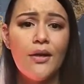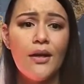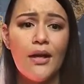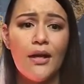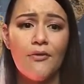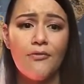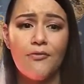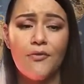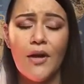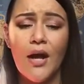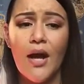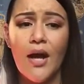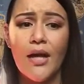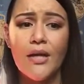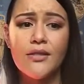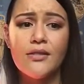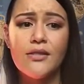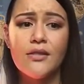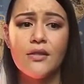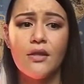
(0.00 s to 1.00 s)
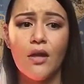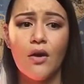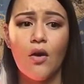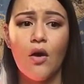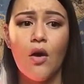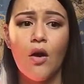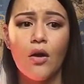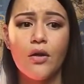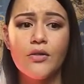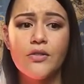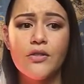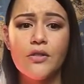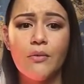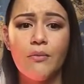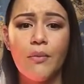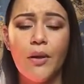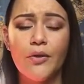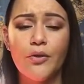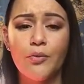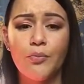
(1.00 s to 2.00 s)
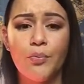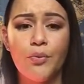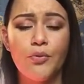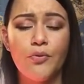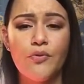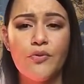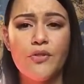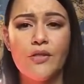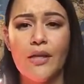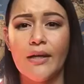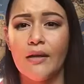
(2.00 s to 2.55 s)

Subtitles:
If not, there are some other booths